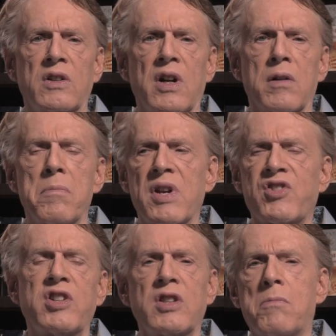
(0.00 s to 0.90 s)
They're
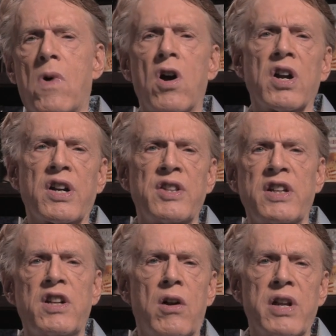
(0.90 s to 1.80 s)
missing the mark and
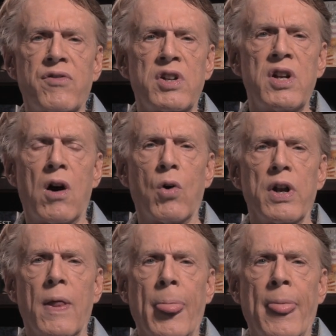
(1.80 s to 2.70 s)
they don't even know it.